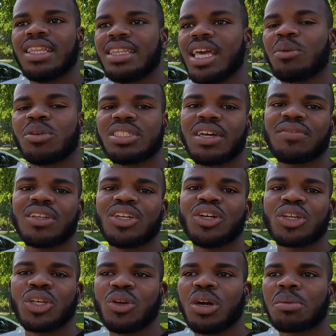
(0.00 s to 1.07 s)
they will definitely
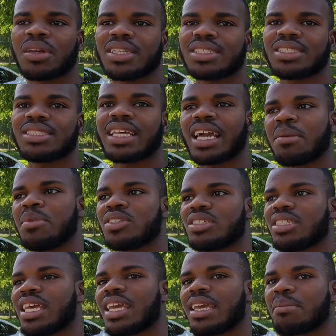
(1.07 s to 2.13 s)
hook you up, because like I
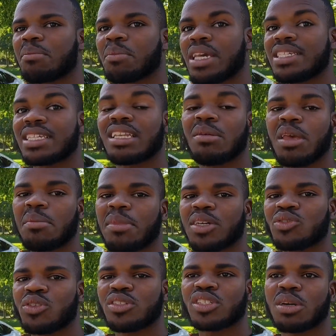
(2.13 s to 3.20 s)
mentioned, they basically made my
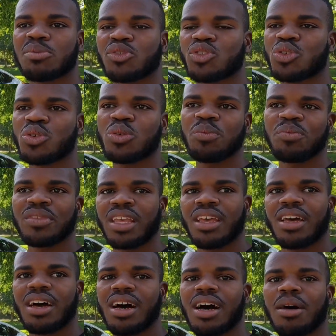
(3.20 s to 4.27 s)
dreams come true
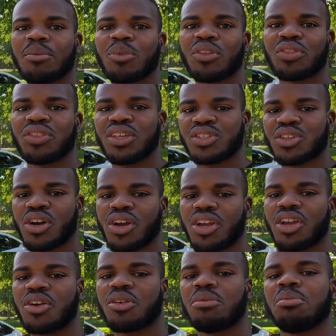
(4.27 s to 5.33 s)
with this car
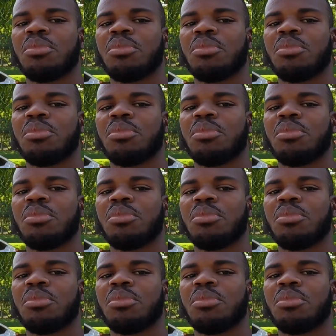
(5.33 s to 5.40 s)
here.